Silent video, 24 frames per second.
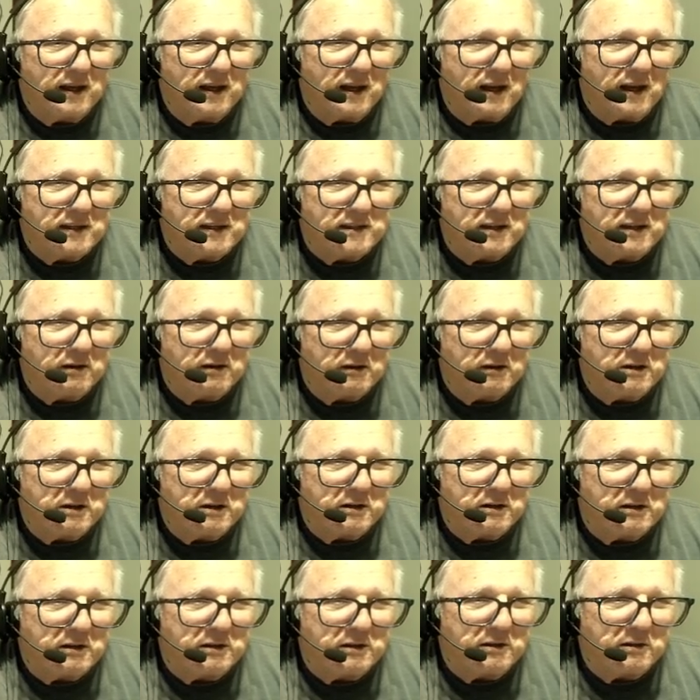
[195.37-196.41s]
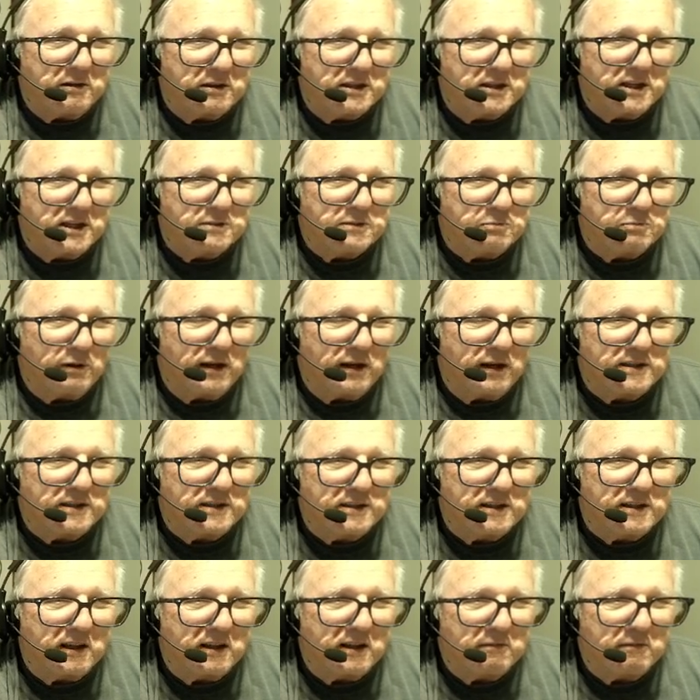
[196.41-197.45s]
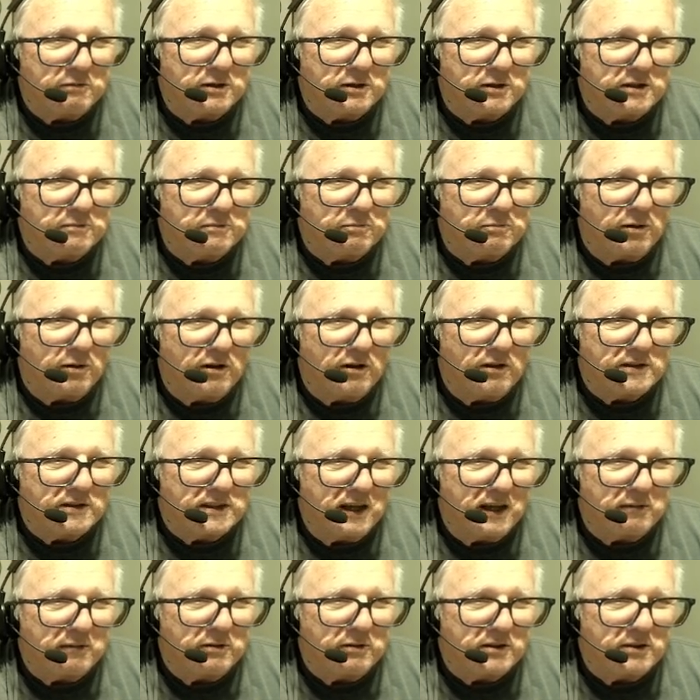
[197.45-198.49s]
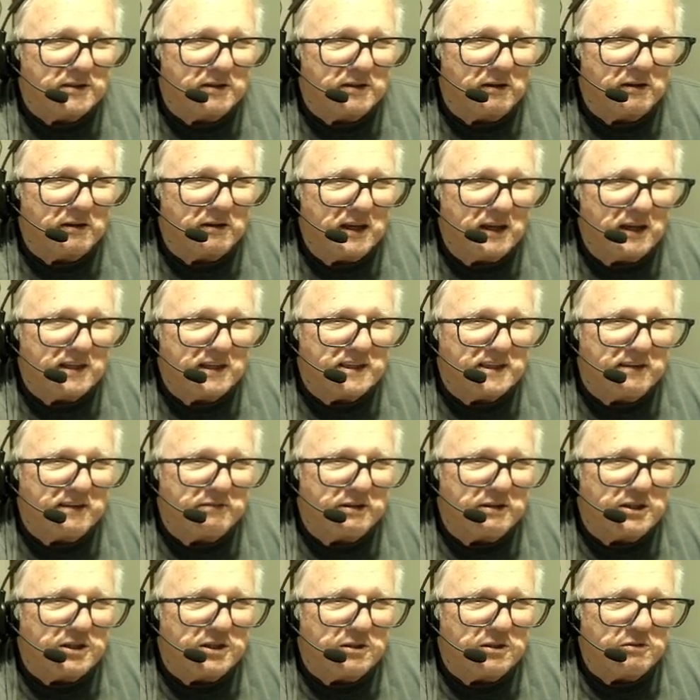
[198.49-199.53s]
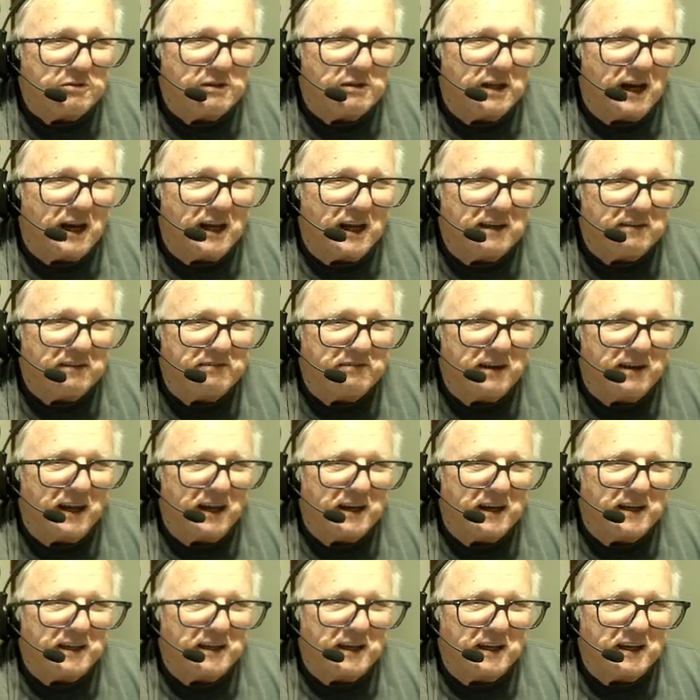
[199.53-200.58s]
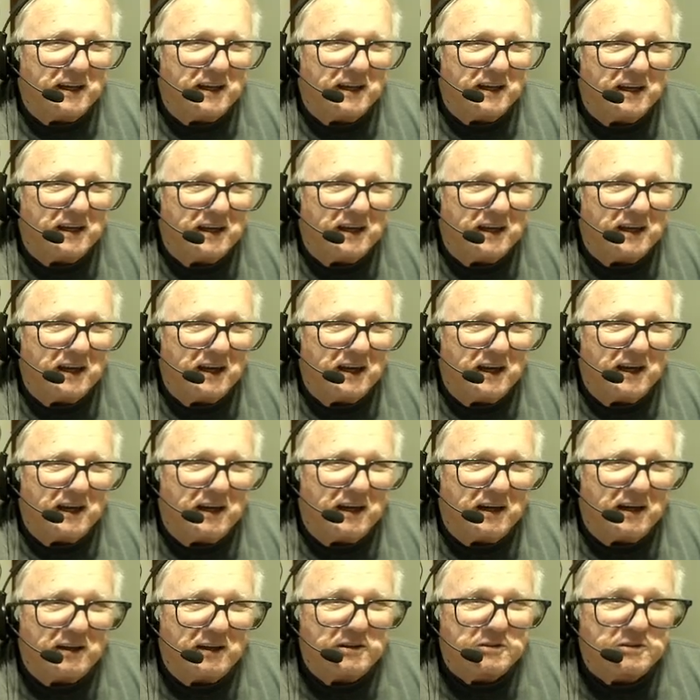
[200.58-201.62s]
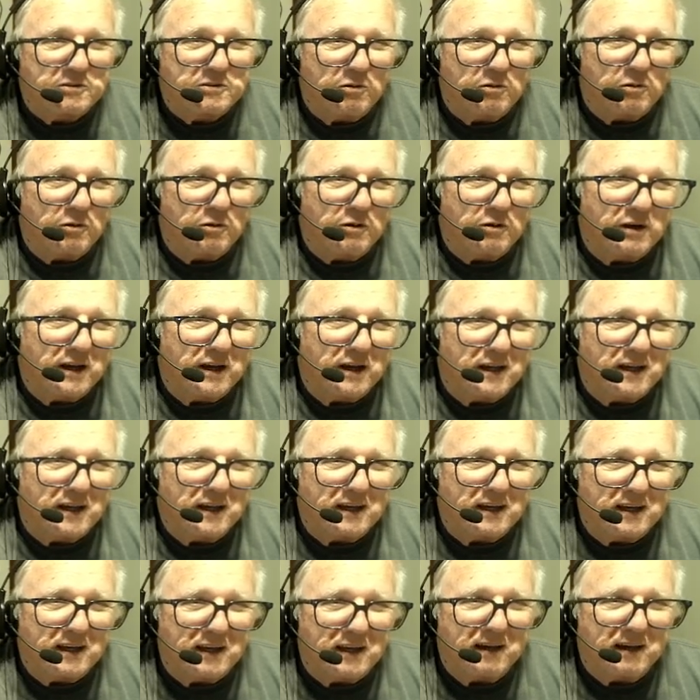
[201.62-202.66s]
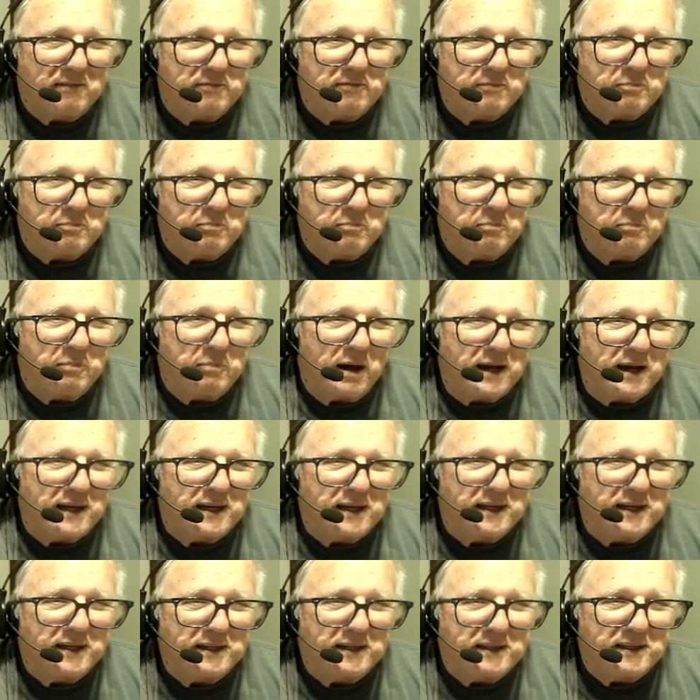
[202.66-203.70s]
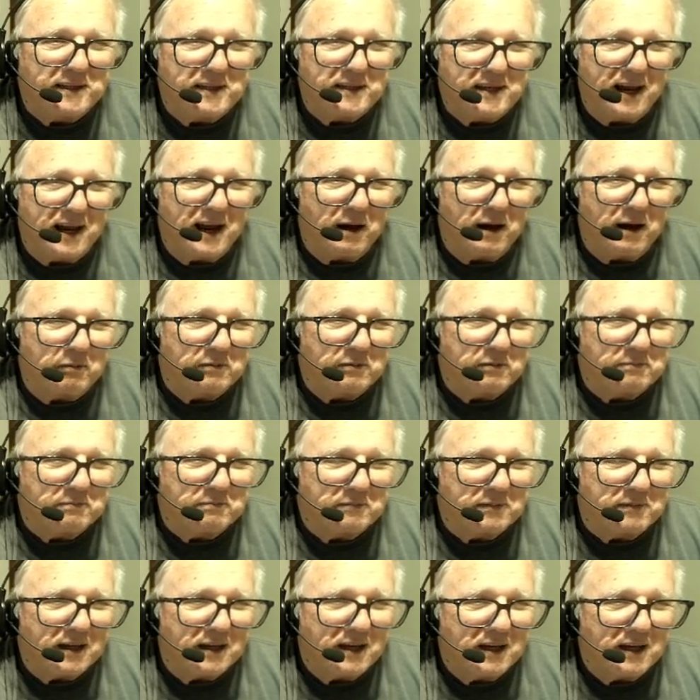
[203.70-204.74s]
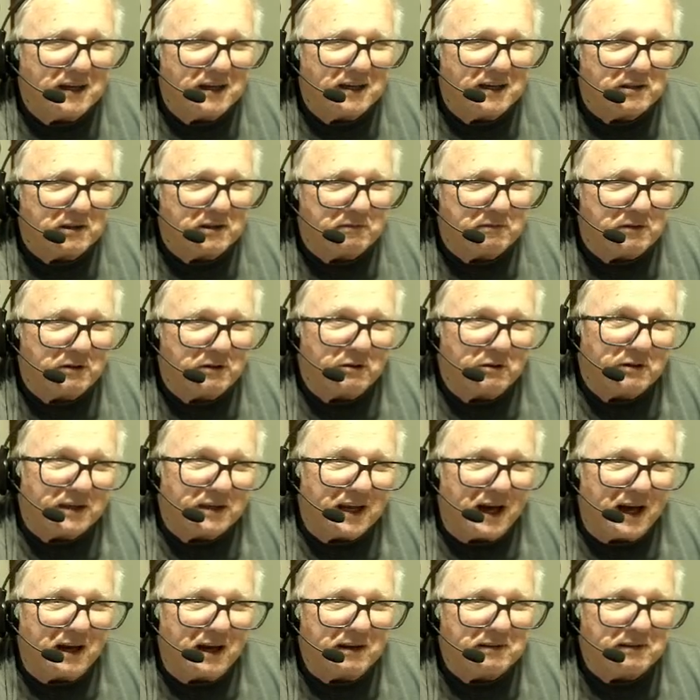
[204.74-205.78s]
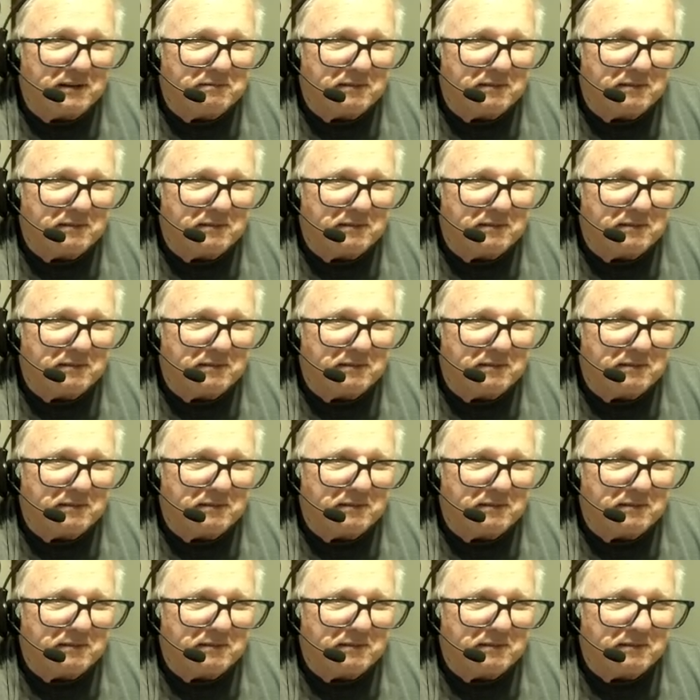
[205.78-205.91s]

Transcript: saw you could do it this way instead of what Paul said. So cv2.event underscore left button down. So if you go down,